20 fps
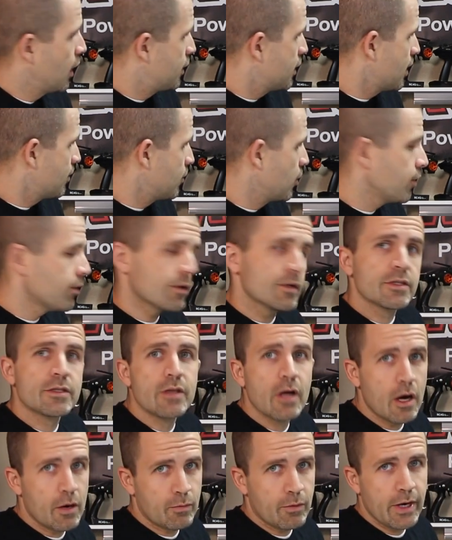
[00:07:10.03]
Uh, that motor
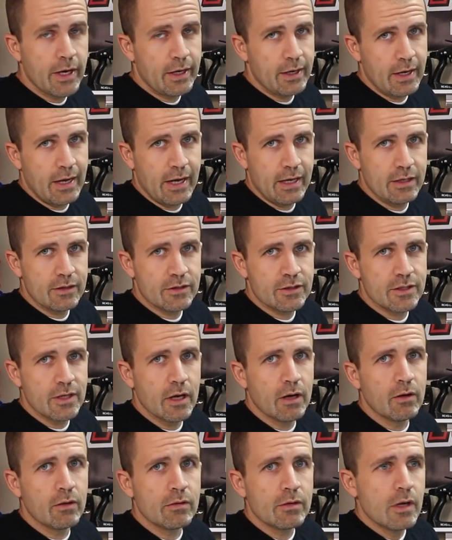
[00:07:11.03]
is not rated to 8
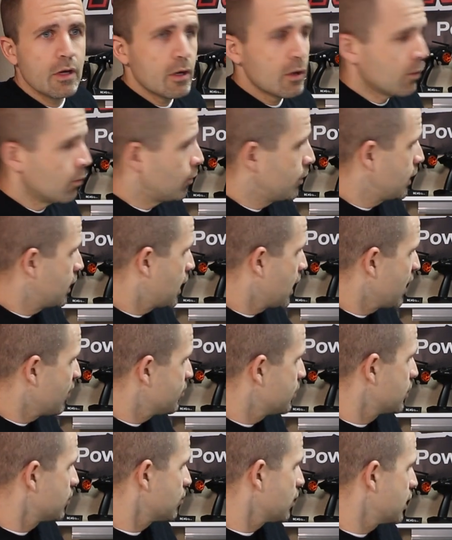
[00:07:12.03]
cell. We
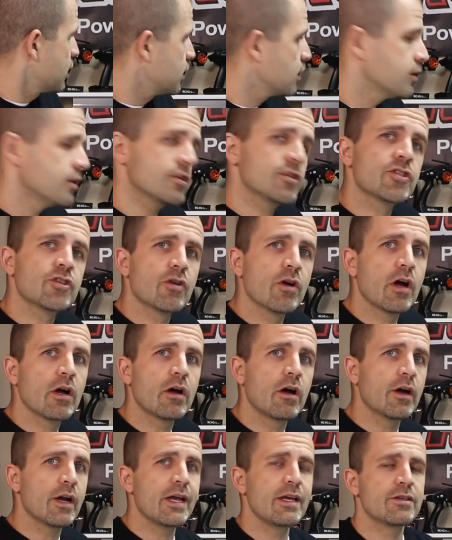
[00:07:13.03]
have been running this
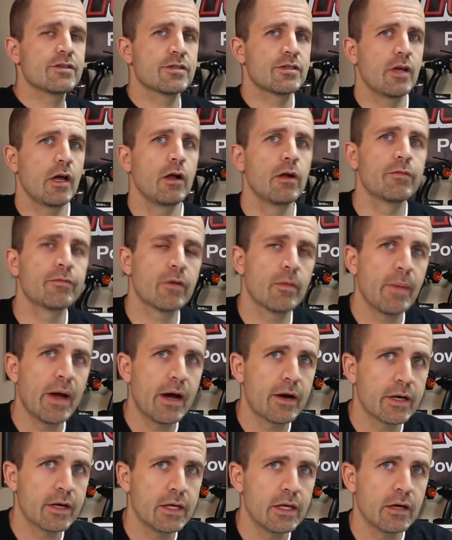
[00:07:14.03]
truck on 8 cell for
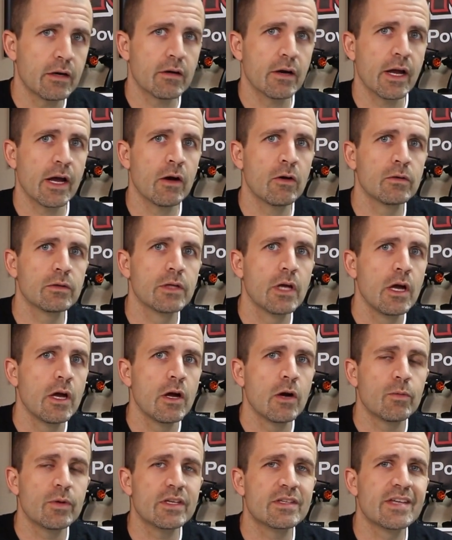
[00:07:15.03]
about a year now.
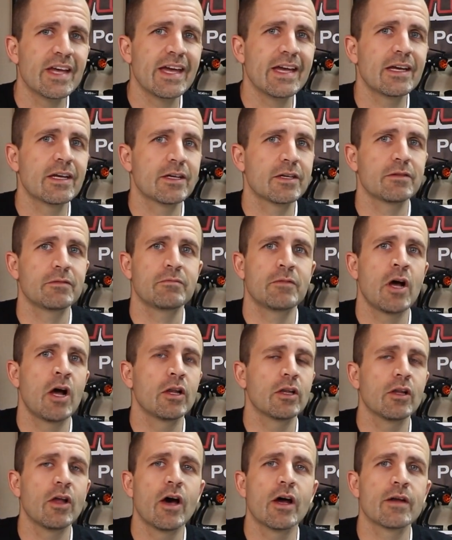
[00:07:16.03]
We take
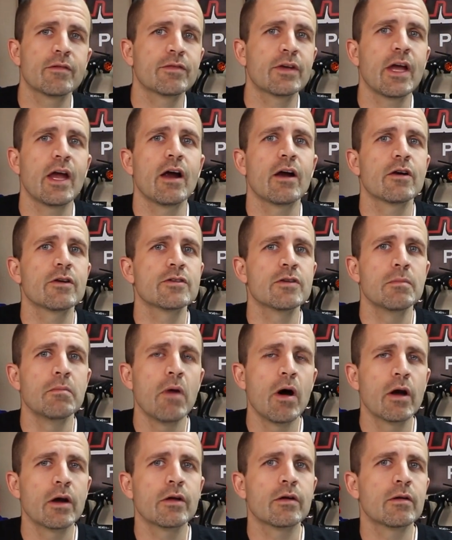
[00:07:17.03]
a lot of care to
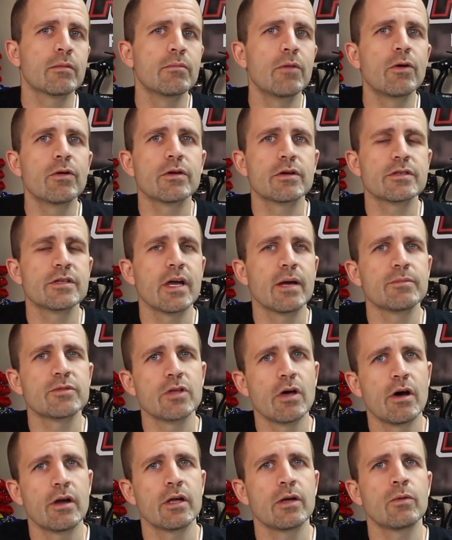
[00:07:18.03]
monitor motor
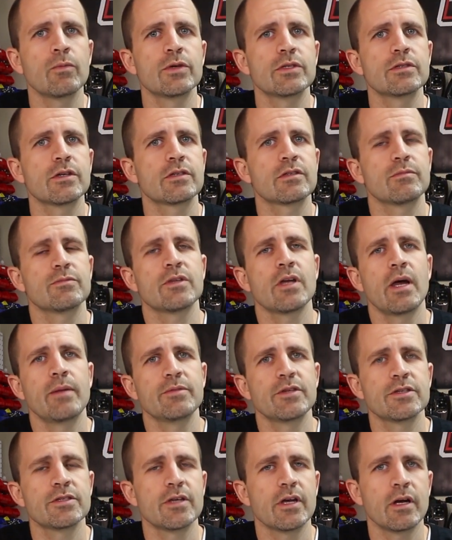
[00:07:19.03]
temps on it. We took some
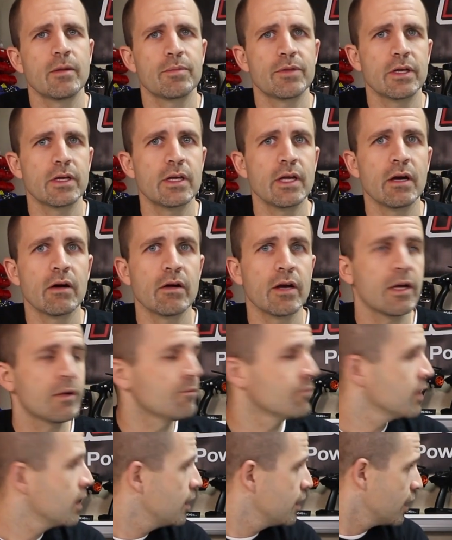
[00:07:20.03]
time to set up the
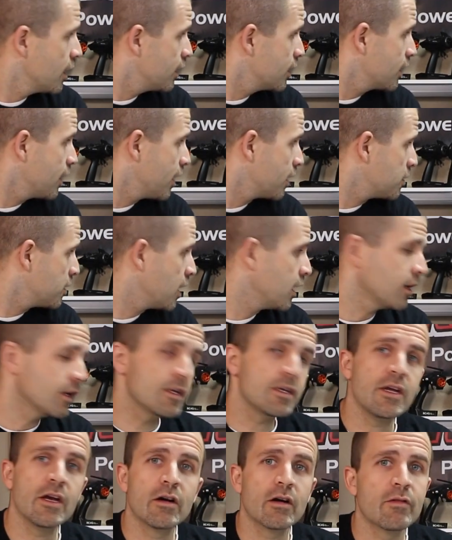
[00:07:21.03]
gearing. And again, in
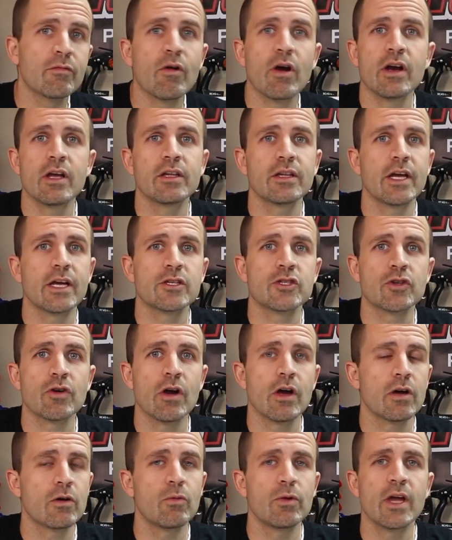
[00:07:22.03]
a year of running that
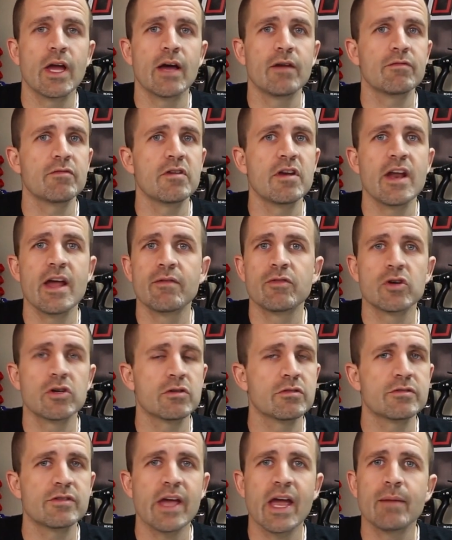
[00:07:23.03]
truck, we have
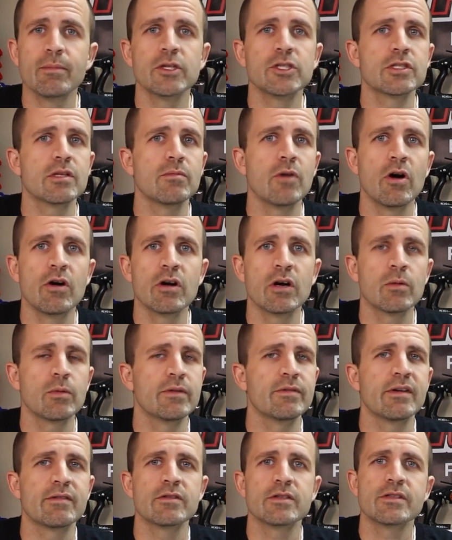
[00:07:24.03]
never damaged the motor.
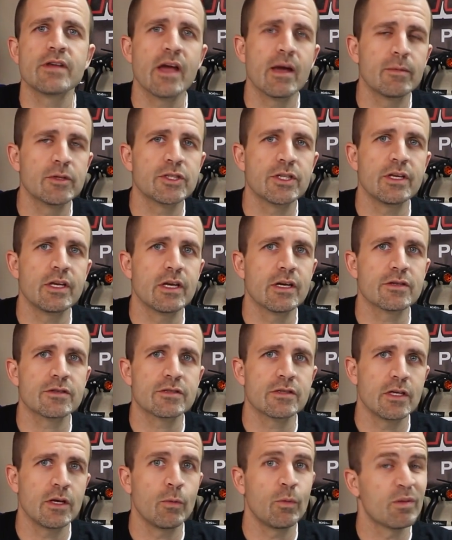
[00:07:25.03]
We've never damaged the
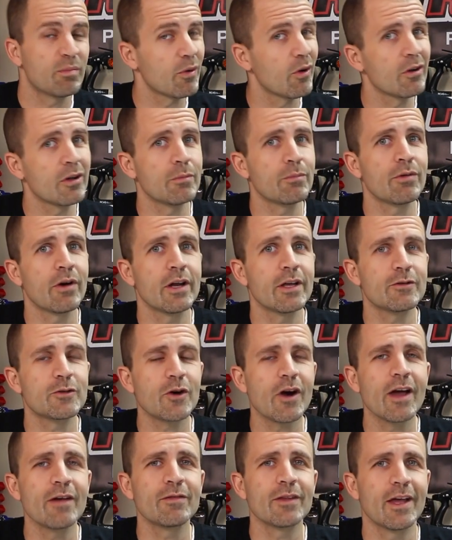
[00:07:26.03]
ESC. We've broken plenty of
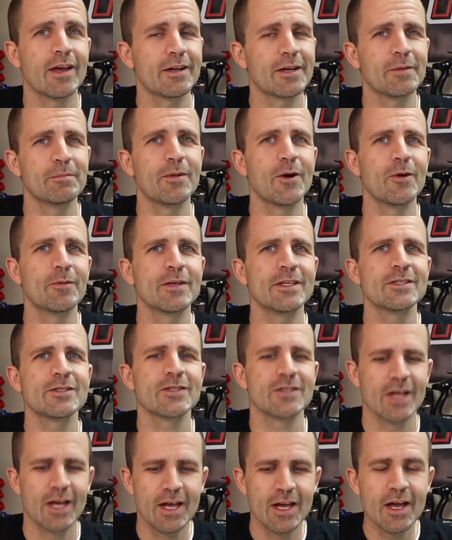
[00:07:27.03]
driveline
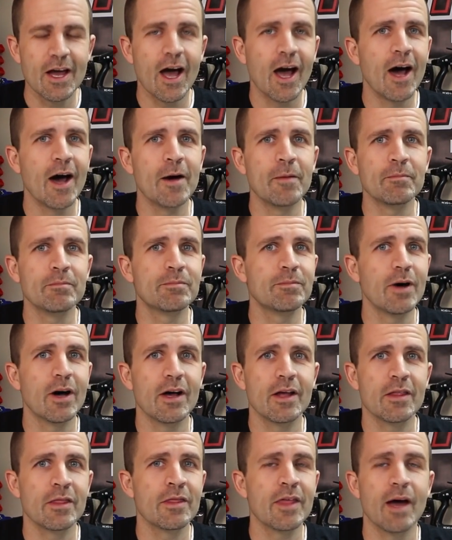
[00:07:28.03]
components, um,
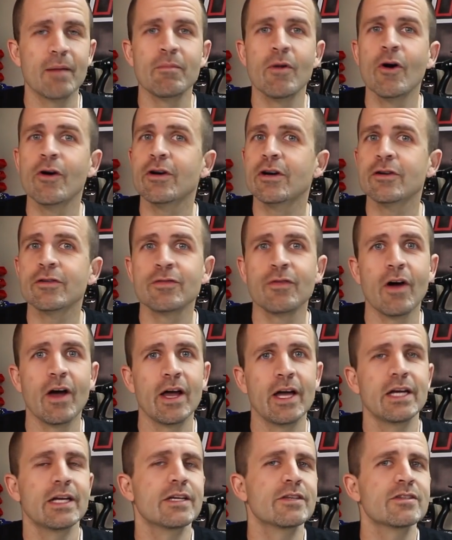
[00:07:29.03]
but that motor is
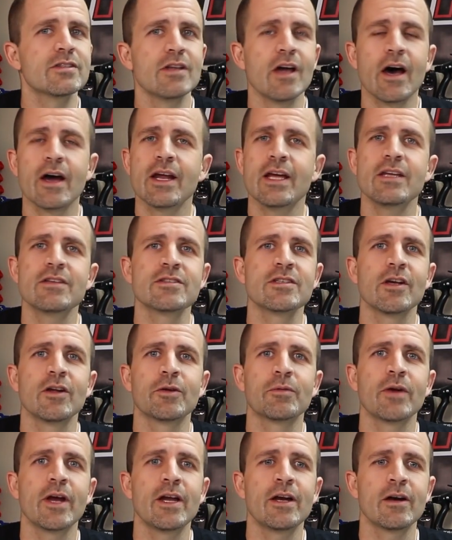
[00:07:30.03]
fine. It's not eight
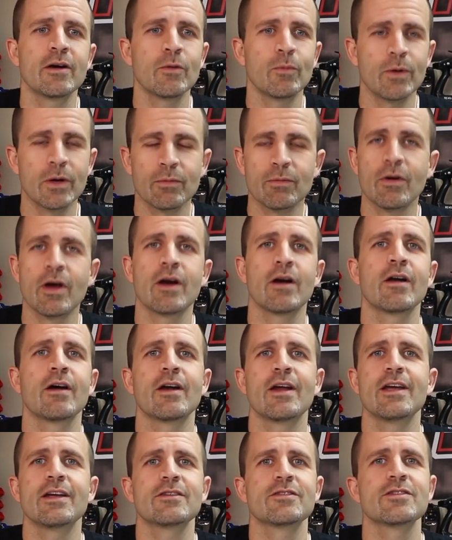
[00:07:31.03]
cell rated. We run it
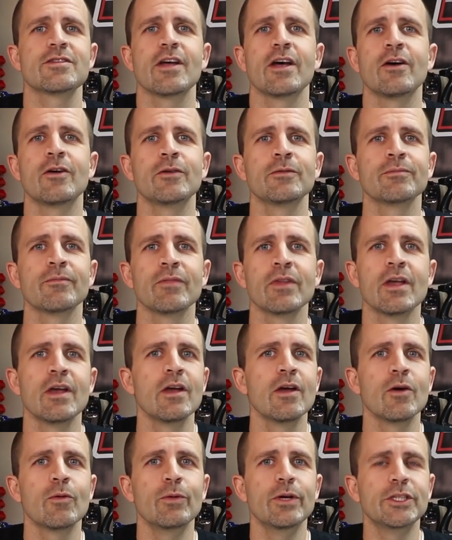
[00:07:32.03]
on eight cell.
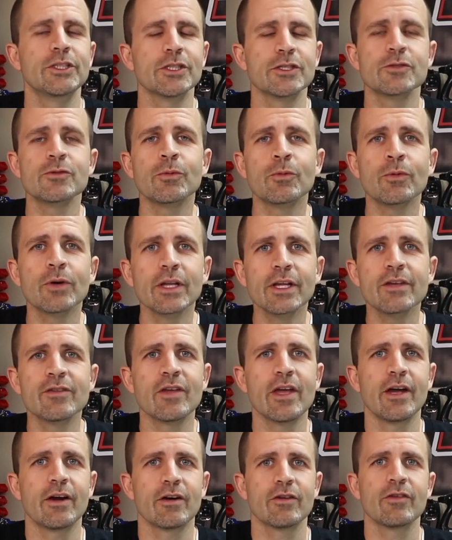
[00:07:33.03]
We just really
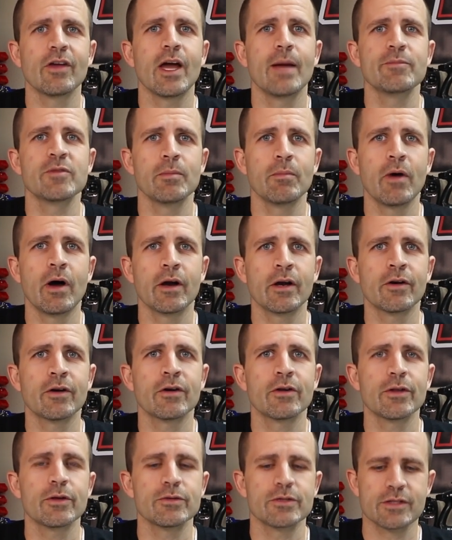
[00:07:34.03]
take our time to
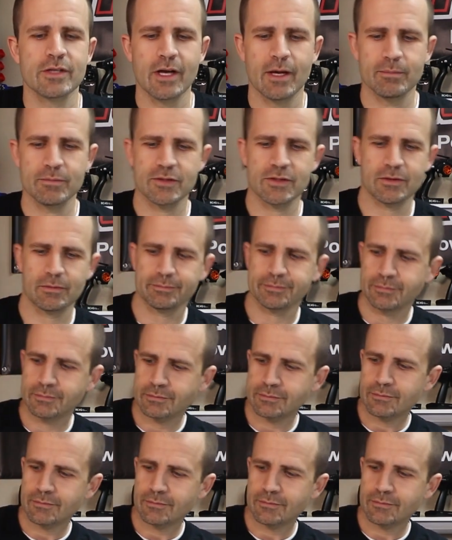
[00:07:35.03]
monitor those temps.